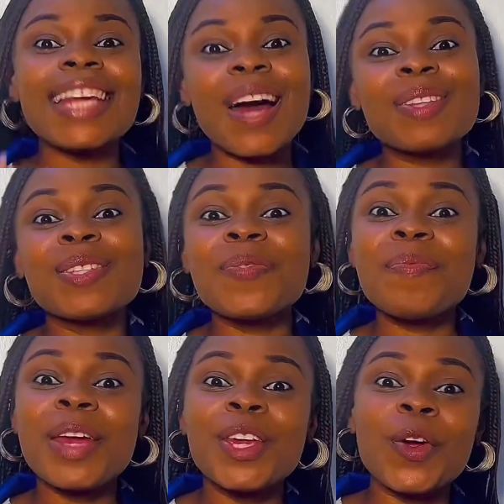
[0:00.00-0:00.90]
how to
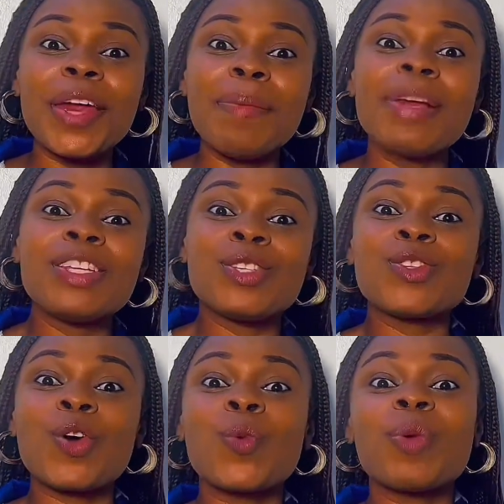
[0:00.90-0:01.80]
make your images
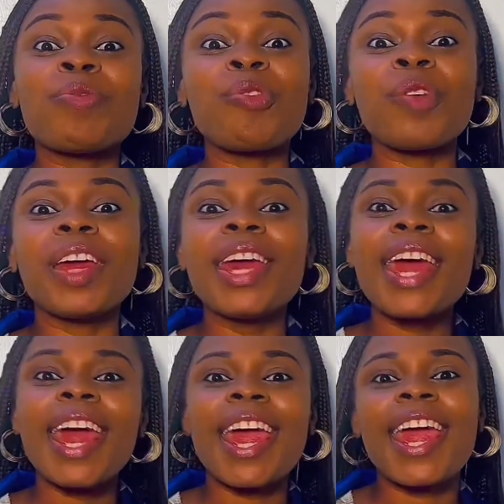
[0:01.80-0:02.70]
talk with
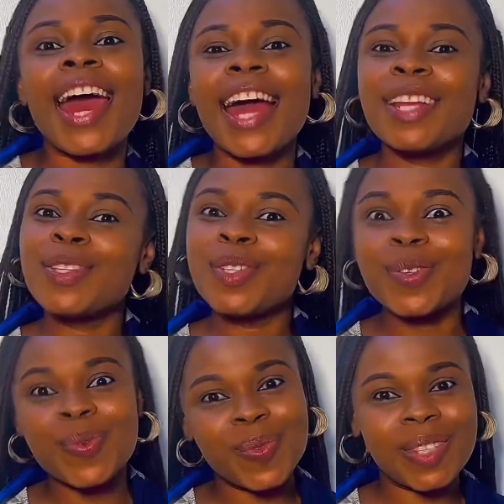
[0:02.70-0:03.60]
free AI
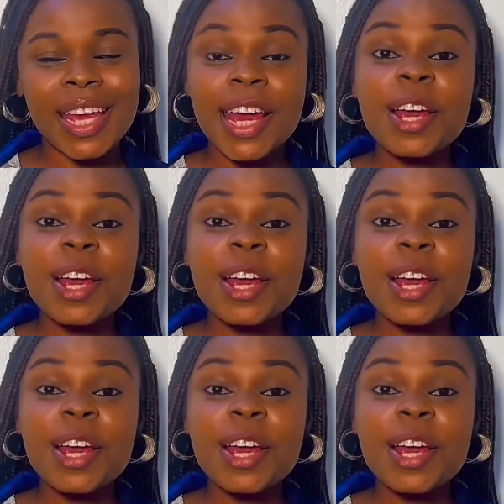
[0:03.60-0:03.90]
tools.